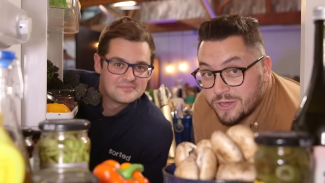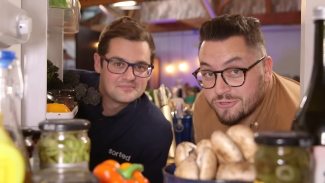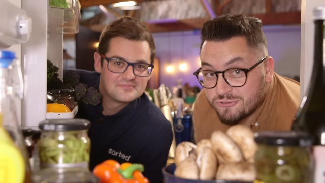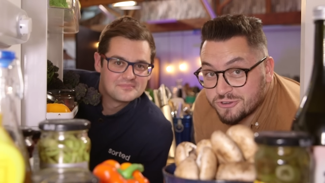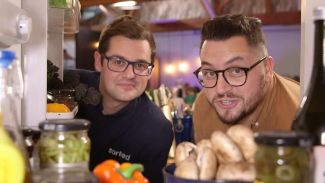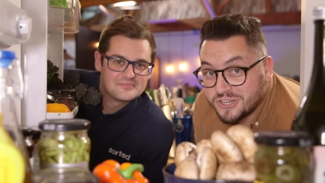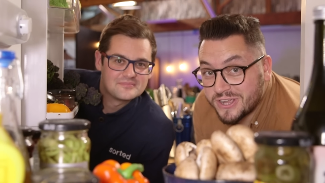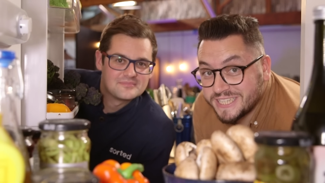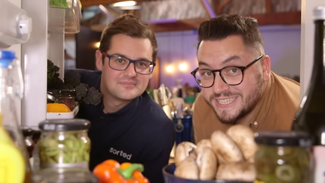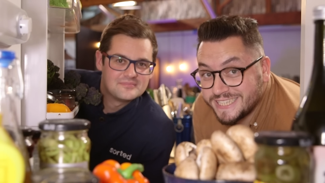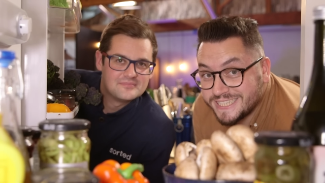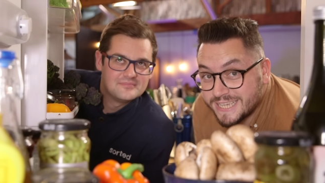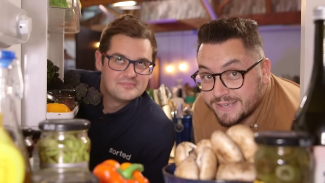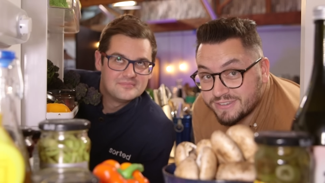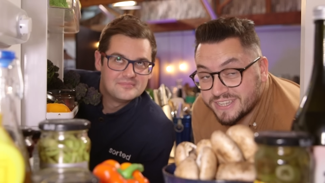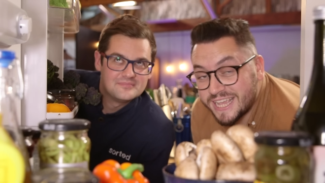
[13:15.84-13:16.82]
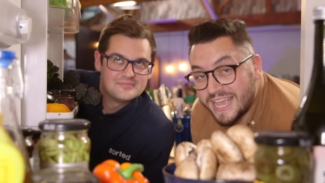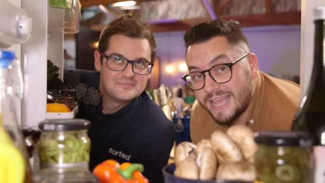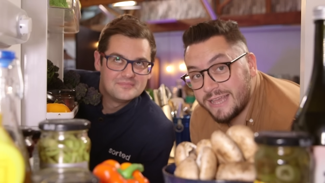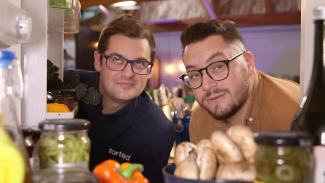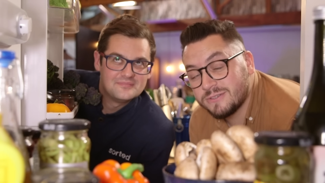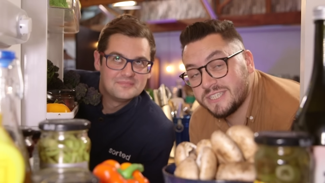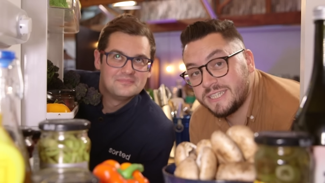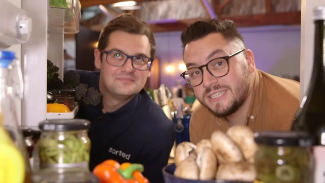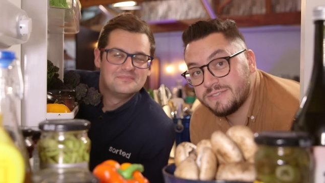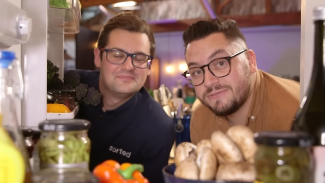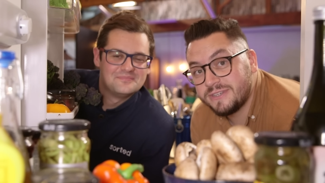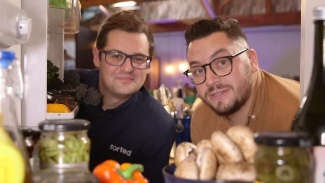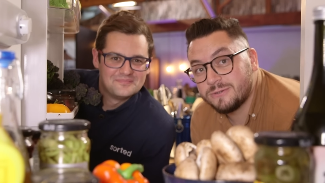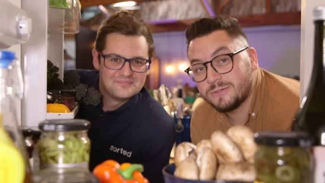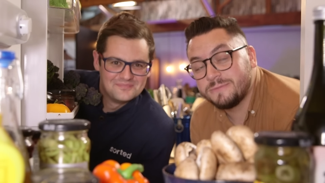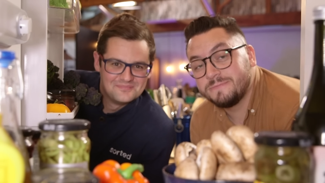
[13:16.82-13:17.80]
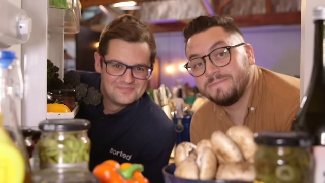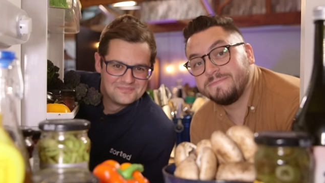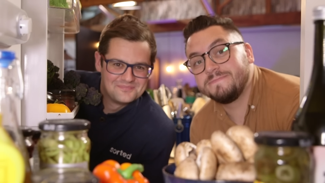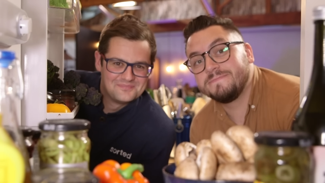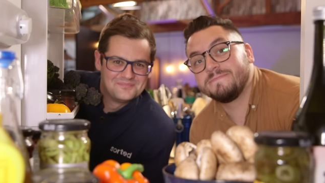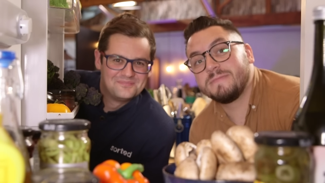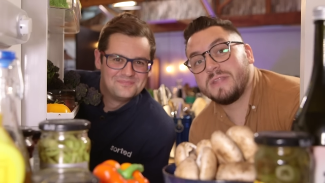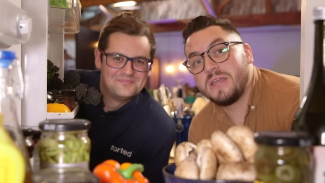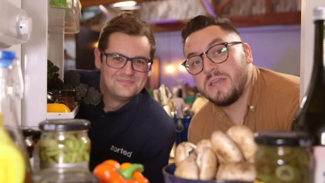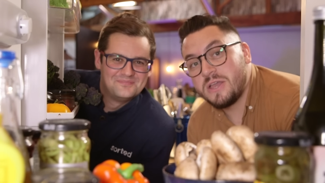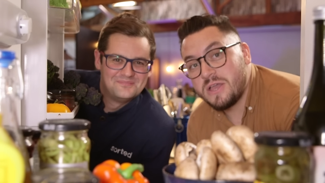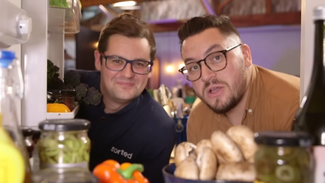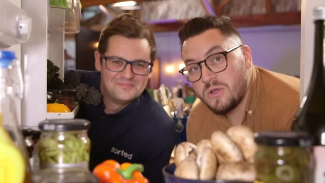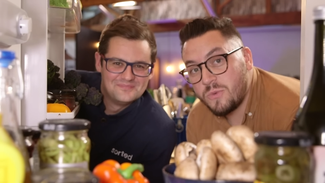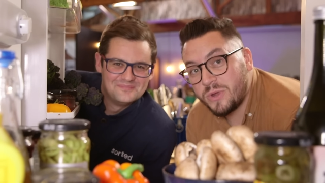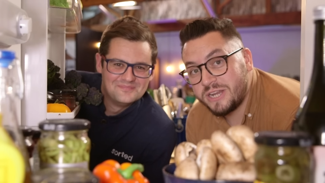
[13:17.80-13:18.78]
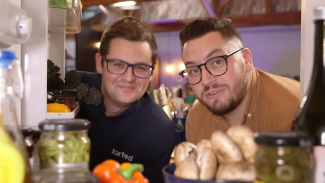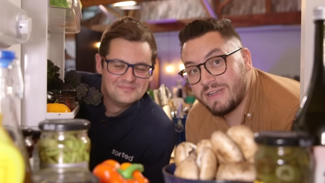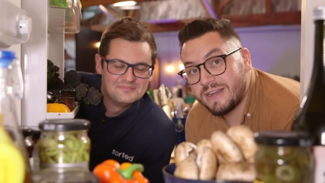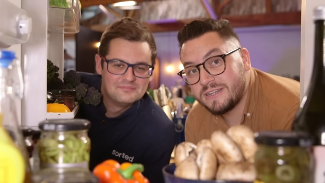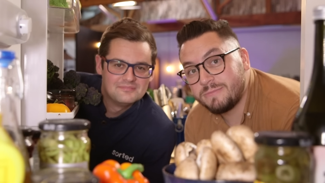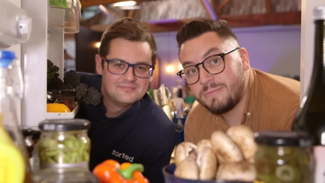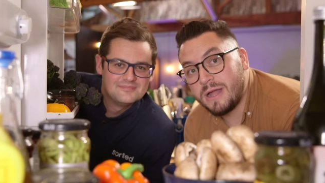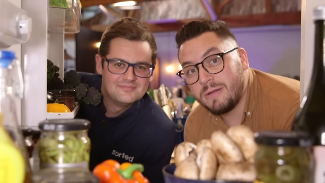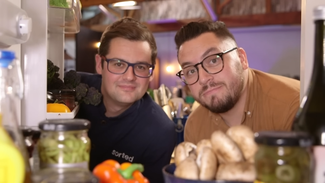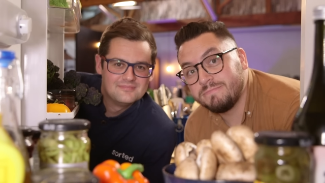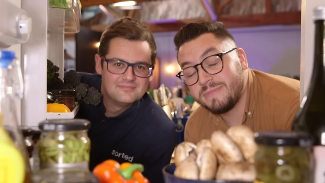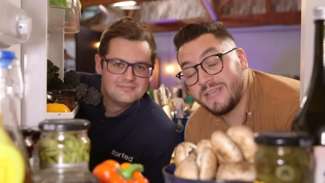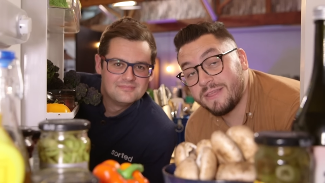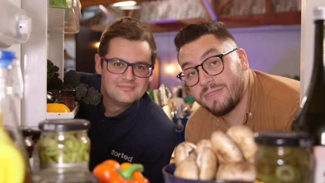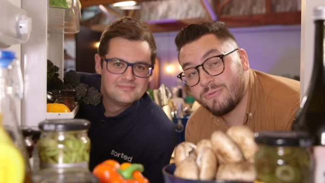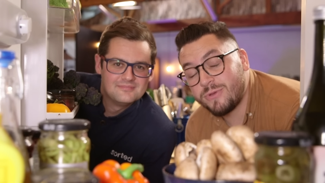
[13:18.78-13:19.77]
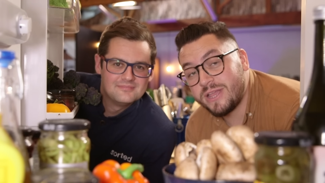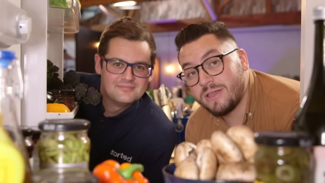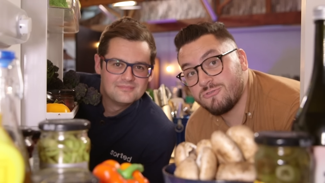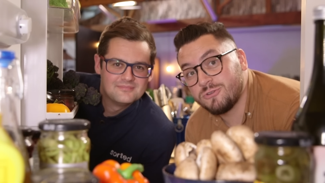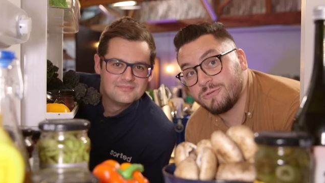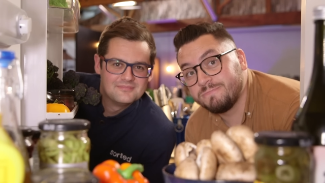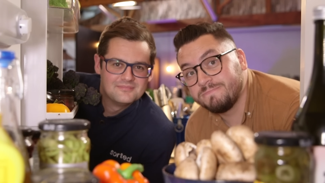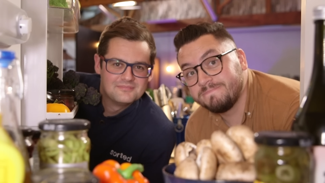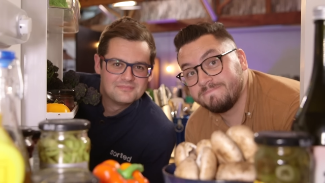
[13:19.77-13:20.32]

Speaker 1: hundred ninety-seven cows in his field. When he rounded them up, he had three hundred.